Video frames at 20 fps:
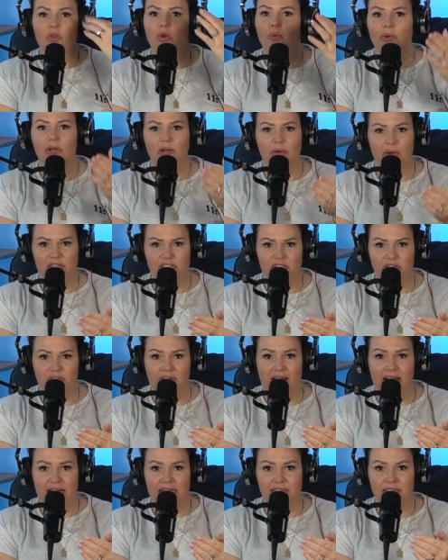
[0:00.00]
we're going too
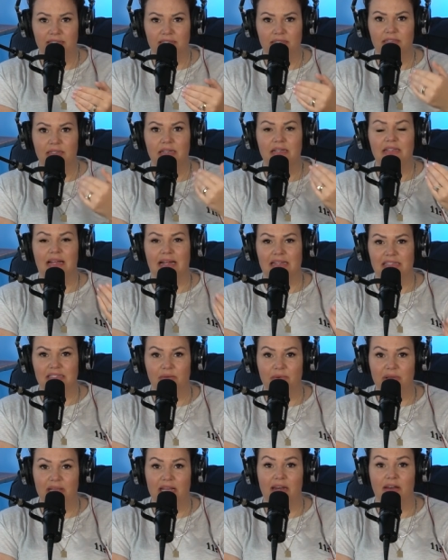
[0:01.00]
fast. And that's
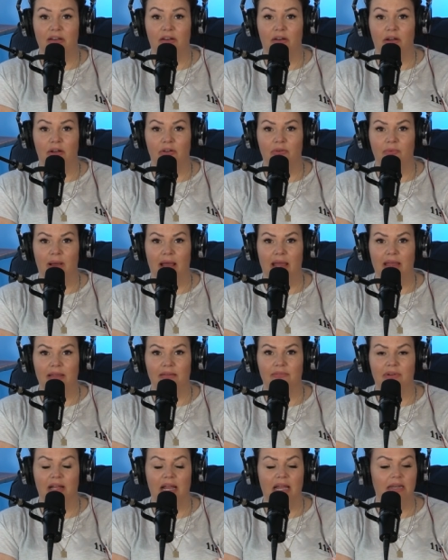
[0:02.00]
how we get in our own way,
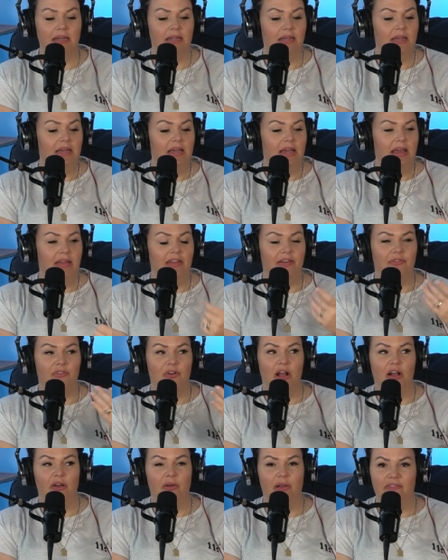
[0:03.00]
right? Then if we're
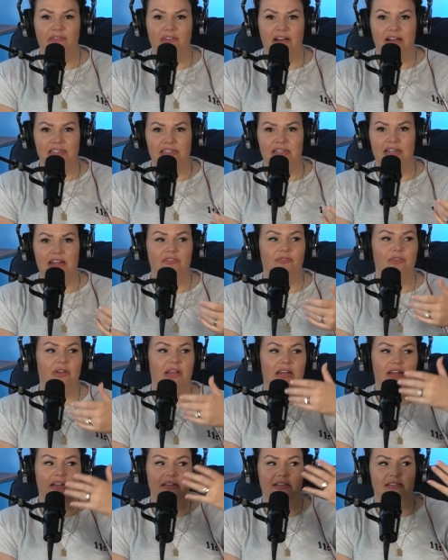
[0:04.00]
not going fast enough, we
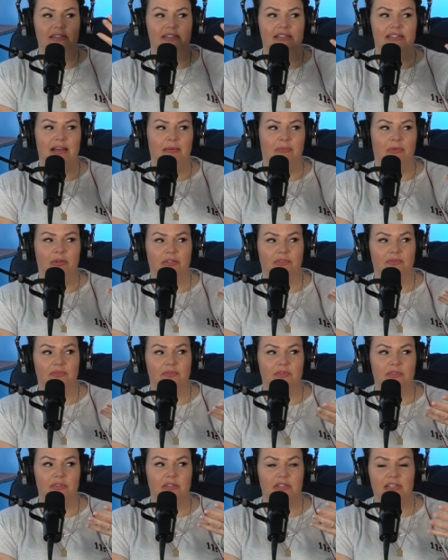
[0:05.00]
get a double
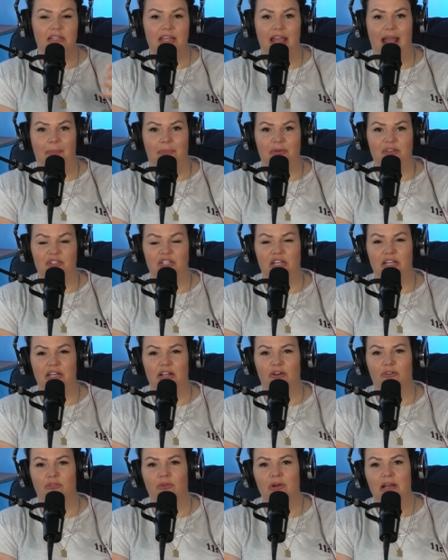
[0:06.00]

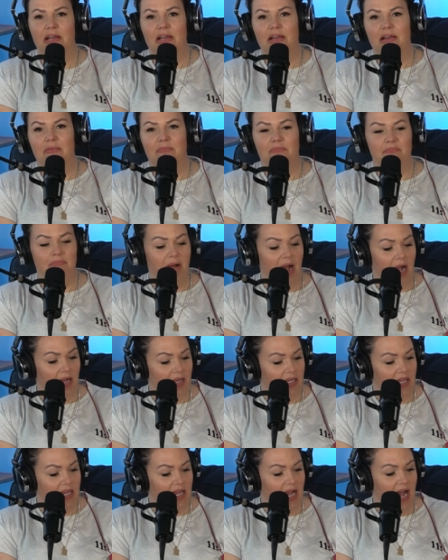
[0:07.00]
cappuccino,
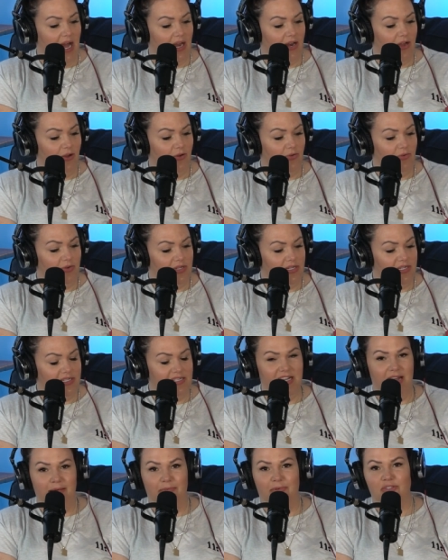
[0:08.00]
macchiato,
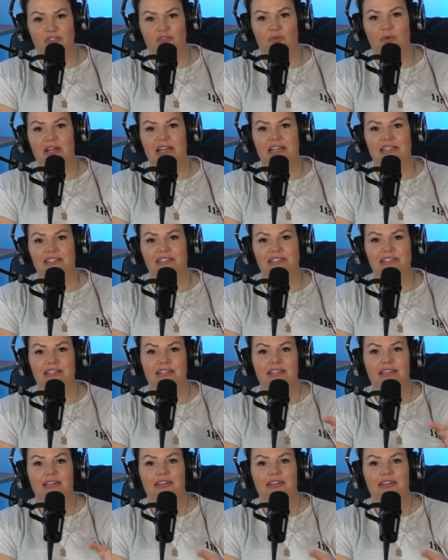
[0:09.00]
double twist,